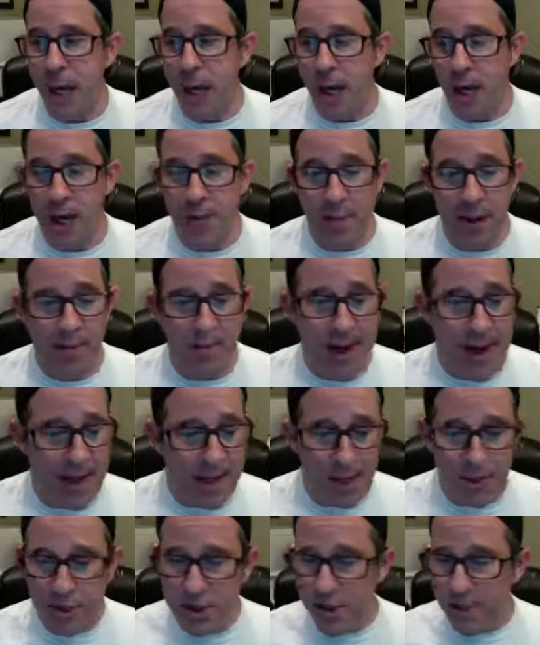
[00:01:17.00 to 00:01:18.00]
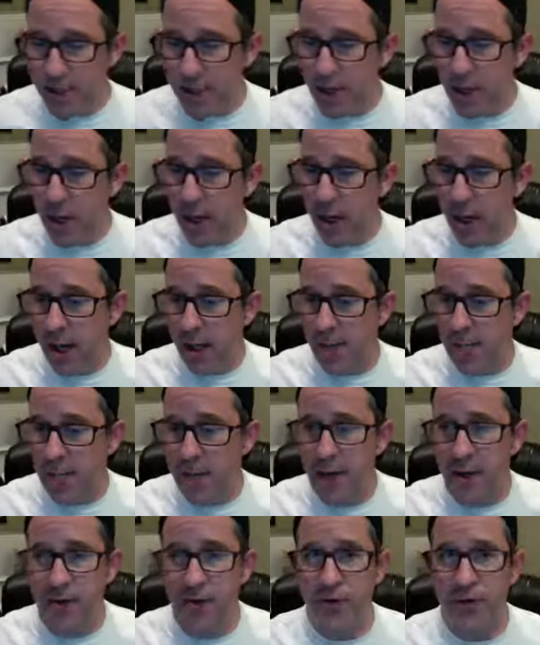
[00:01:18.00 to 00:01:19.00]
in my band leadership
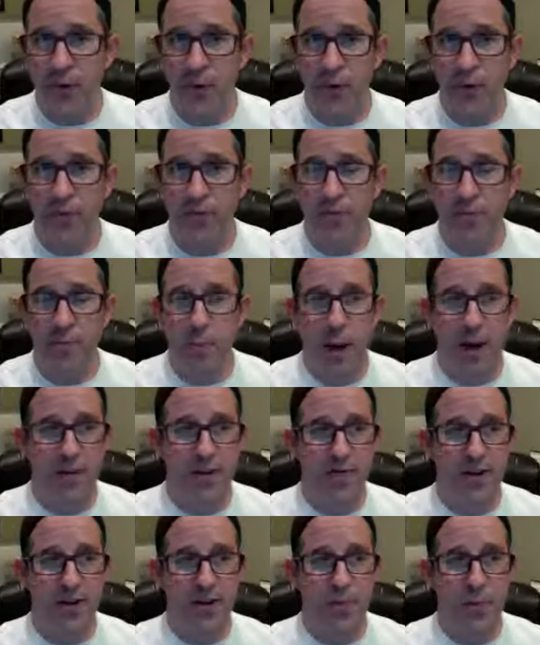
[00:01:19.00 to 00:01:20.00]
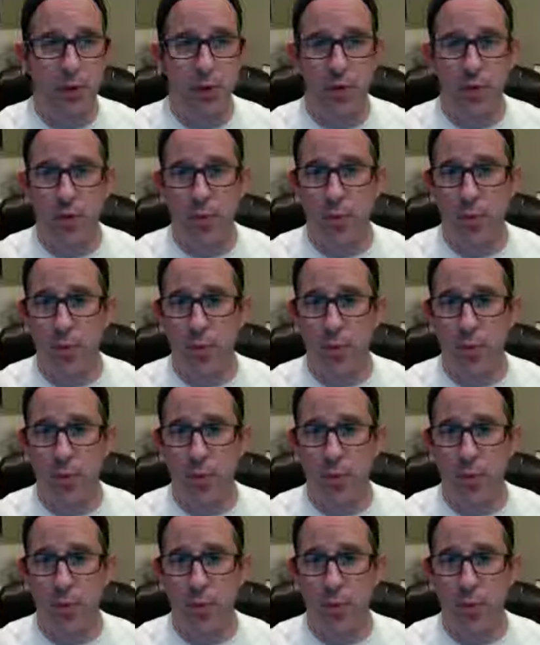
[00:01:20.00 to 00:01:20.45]
inner circle private Facebook group.